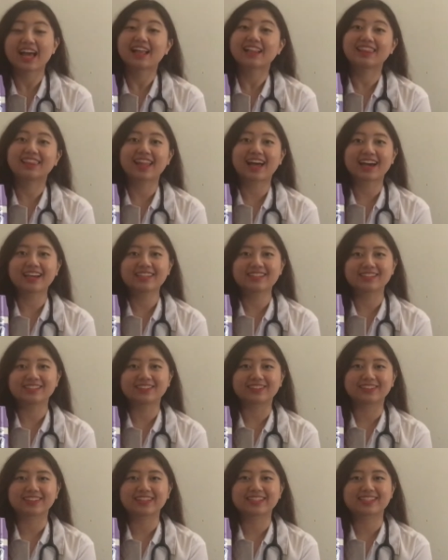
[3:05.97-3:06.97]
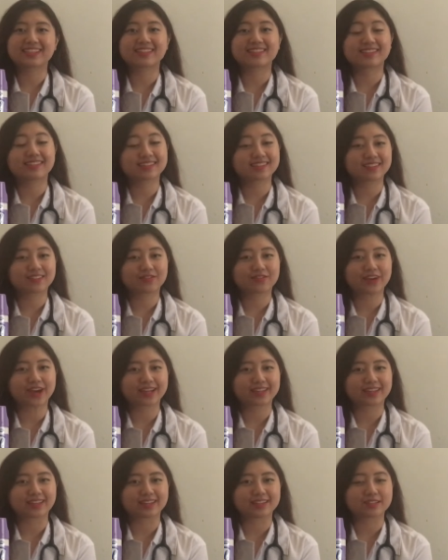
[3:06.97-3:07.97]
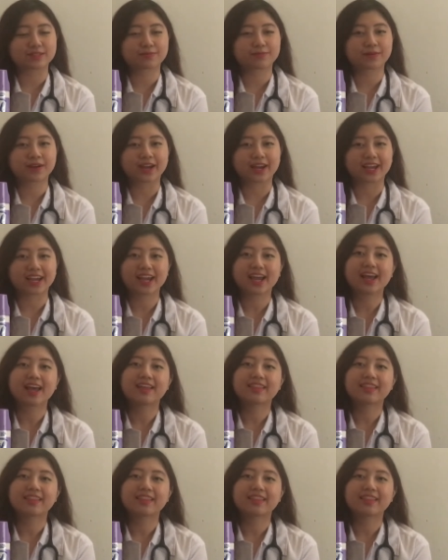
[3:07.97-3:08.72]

Lysol is a disinfecting spray